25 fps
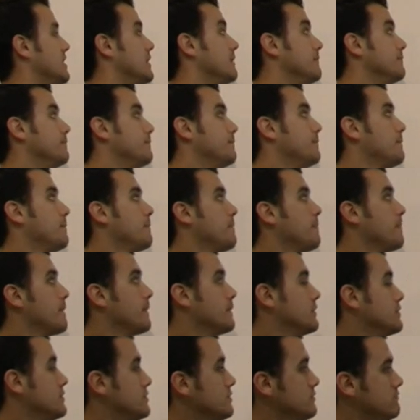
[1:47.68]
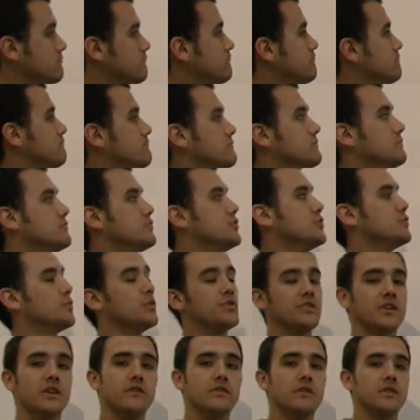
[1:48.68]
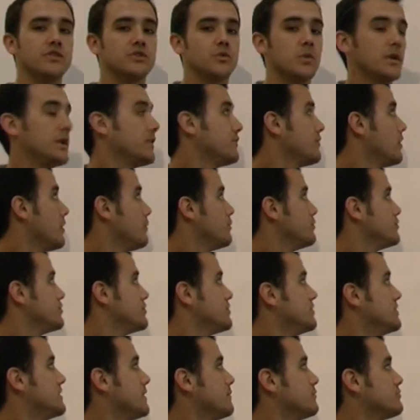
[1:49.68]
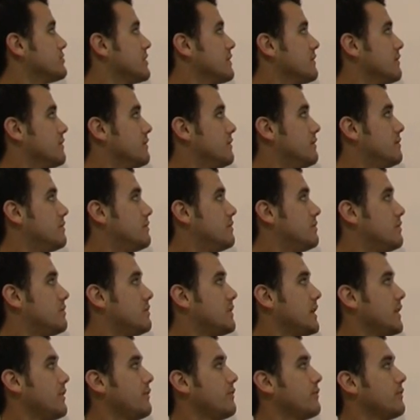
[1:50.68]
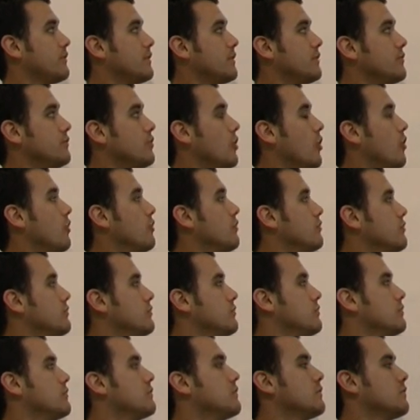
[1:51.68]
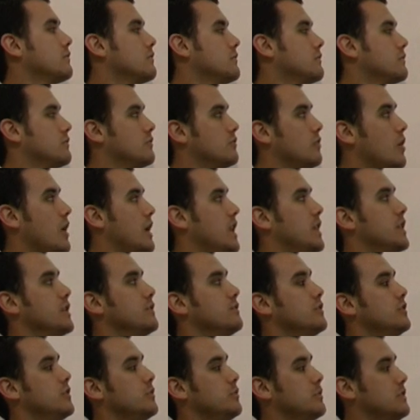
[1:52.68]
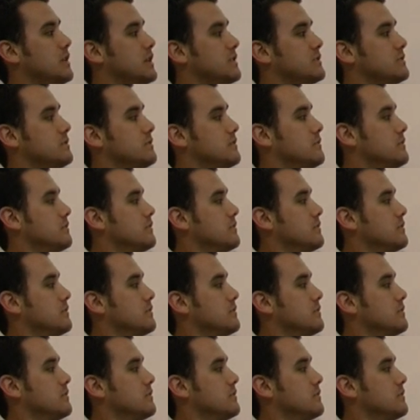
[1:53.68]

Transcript: it. Just wanted to give you this quick example just to demonstrate that this has not got anything to do with this.